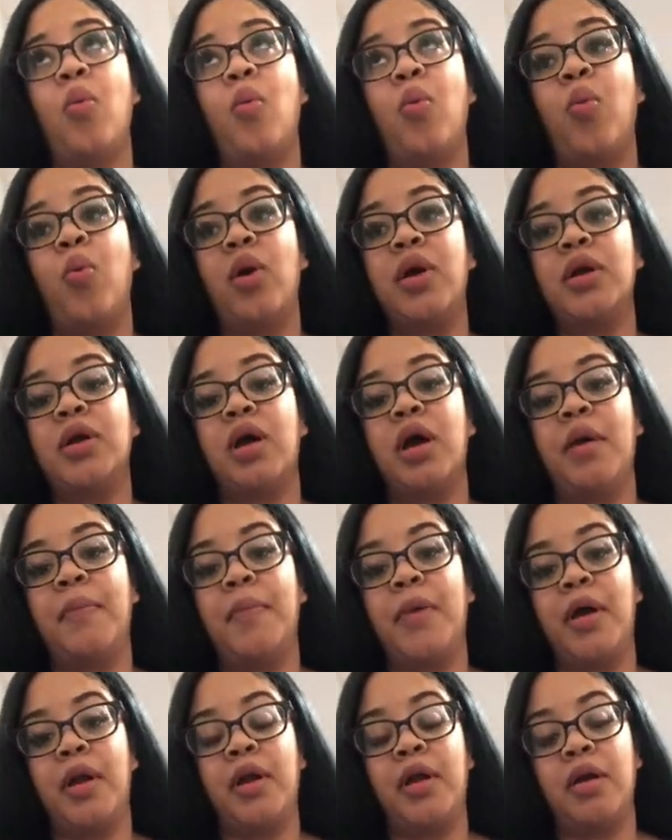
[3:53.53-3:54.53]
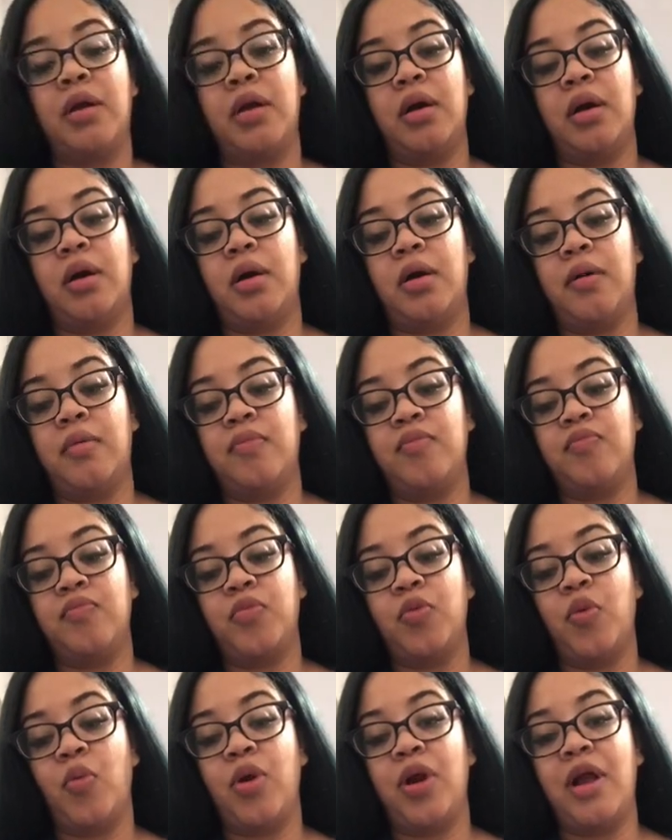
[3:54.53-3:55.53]
one cup and
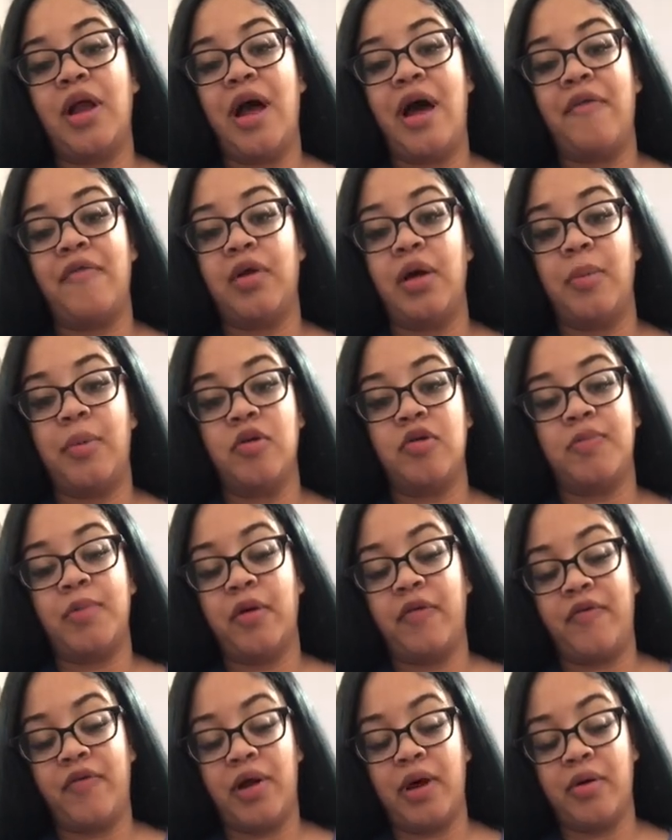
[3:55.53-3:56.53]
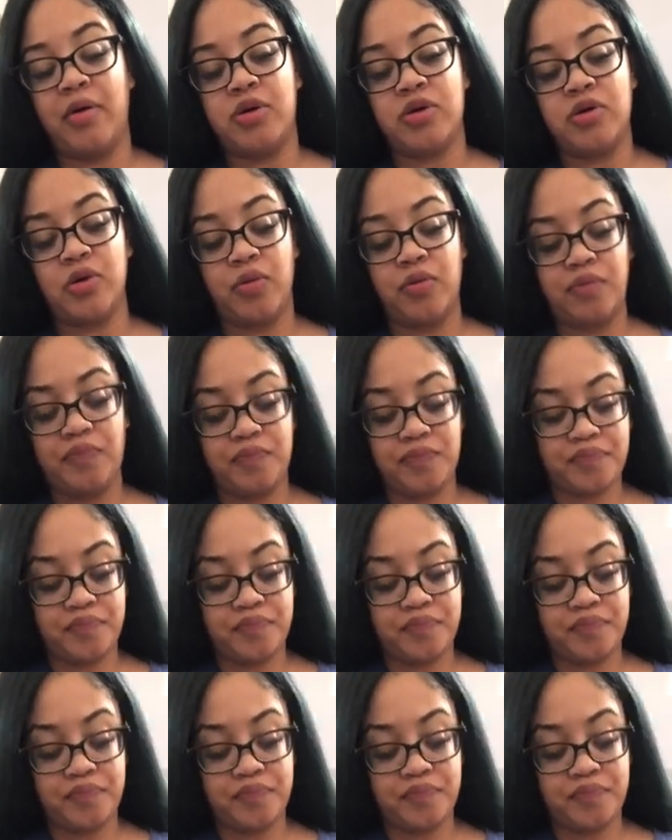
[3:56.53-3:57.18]
1.5 cup of spelt flour. So